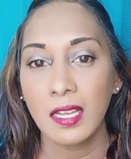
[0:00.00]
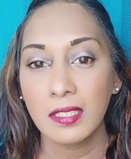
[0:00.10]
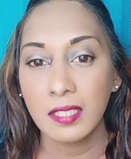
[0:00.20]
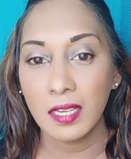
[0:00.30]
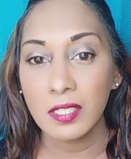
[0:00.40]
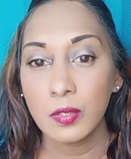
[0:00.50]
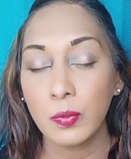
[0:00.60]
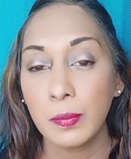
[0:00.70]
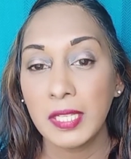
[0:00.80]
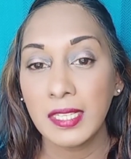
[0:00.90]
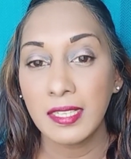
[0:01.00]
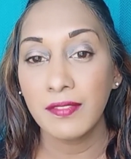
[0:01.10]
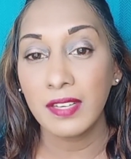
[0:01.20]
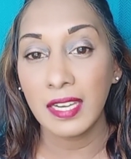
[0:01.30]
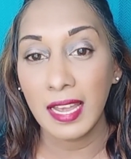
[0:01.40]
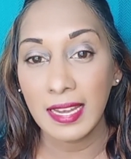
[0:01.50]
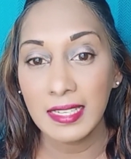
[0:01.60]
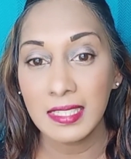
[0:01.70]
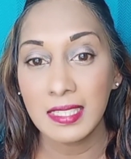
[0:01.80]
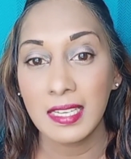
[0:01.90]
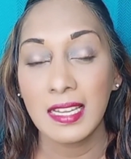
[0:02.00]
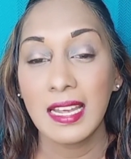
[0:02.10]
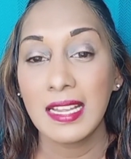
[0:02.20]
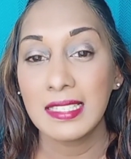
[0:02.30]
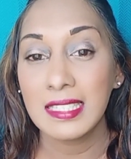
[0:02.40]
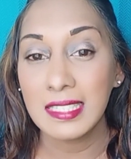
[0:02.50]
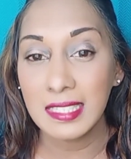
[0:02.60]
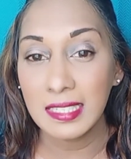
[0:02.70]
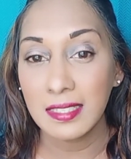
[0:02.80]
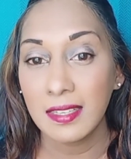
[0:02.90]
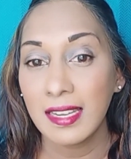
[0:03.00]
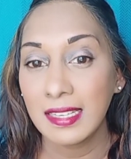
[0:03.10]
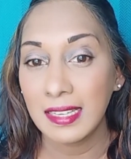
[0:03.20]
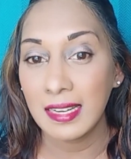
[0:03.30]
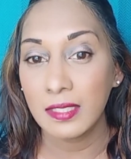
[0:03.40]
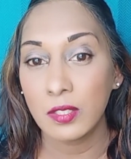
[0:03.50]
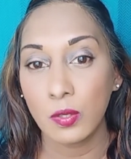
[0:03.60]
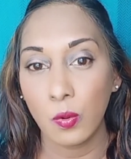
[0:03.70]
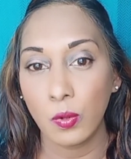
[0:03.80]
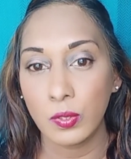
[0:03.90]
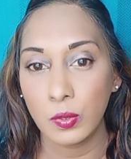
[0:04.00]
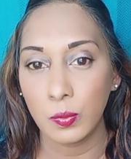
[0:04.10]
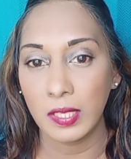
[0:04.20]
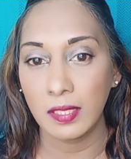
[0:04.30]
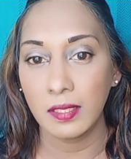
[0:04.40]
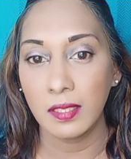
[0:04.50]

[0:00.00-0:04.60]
Thus, we believe lies and sin against God's will.